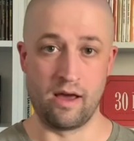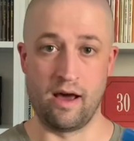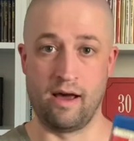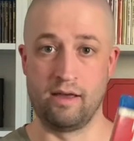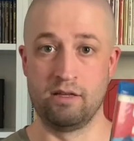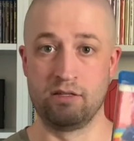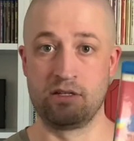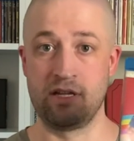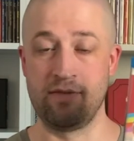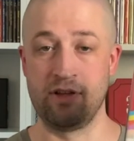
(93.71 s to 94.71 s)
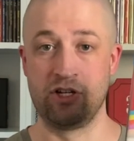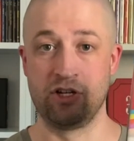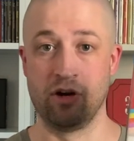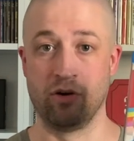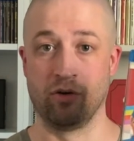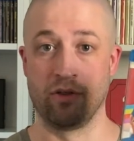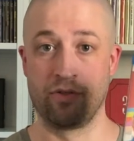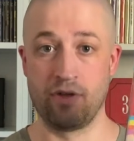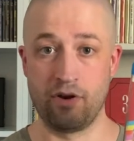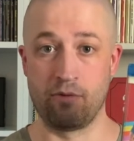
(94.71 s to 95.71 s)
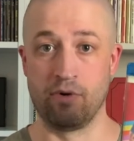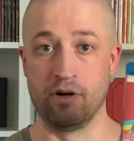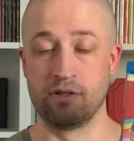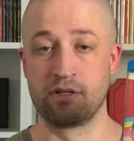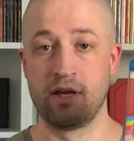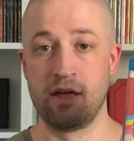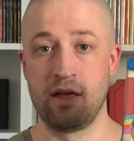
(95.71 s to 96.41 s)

uh, his TV show Thunderbirds.